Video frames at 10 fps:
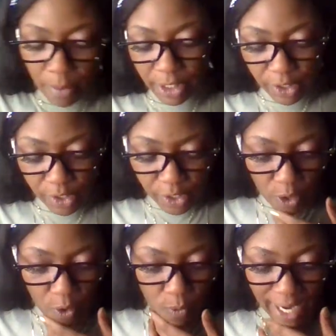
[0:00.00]
but they're
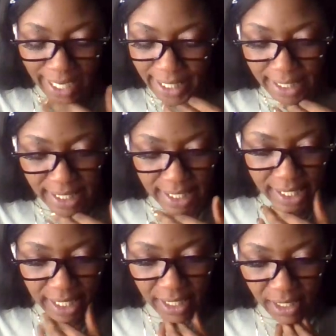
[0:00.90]
still awaiting to
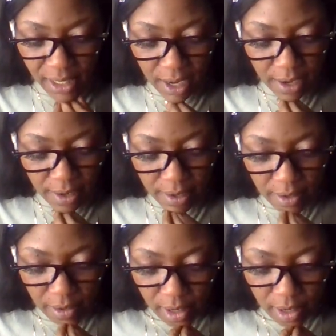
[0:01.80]
see uh,
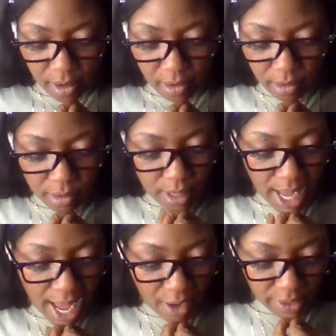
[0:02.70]

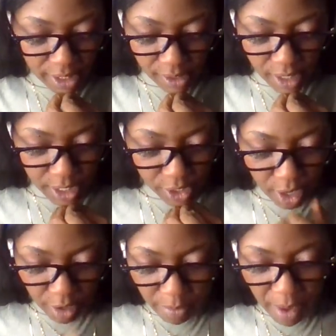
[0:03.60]
how this is going to
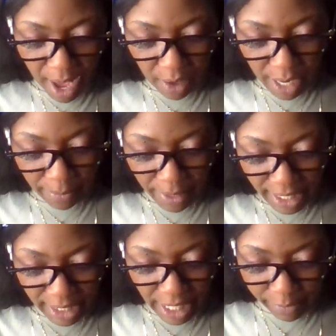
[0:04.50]
turn about. I'm
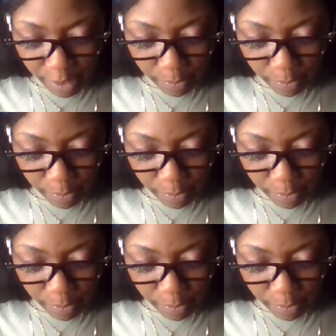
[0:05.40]
getting a lot of